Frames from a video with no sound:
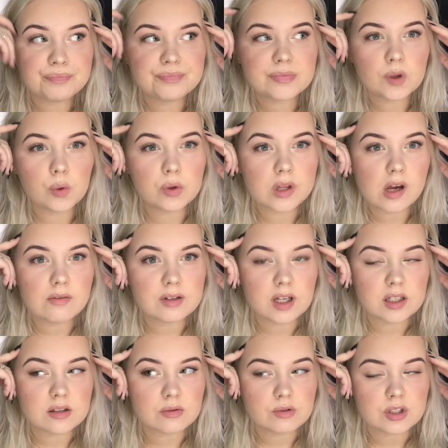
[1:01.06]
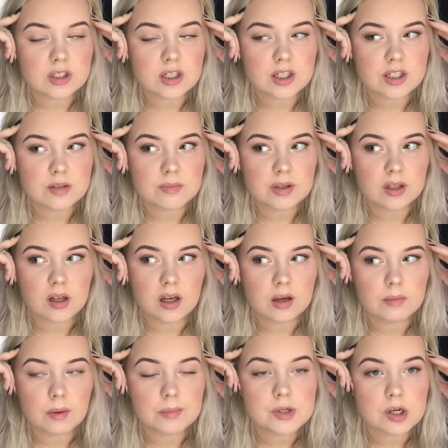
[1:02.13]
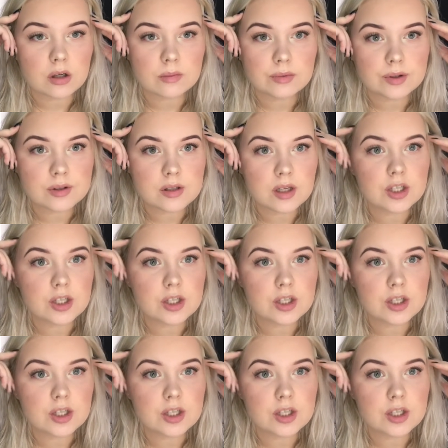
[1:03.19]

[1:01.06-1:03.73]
All the other days I would just literally be like in my pyjamas, like